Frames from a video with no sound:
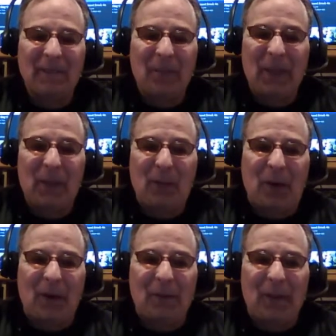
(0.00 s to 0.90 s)
Pick
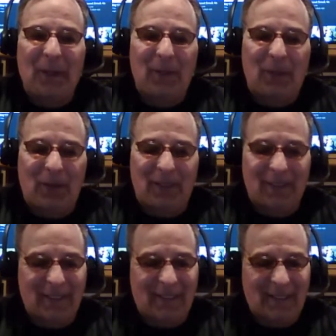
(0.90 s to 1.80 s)
one. Pick
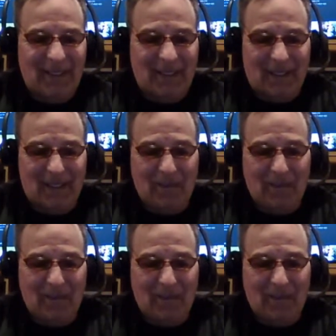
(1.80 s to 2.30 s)
one. Okay.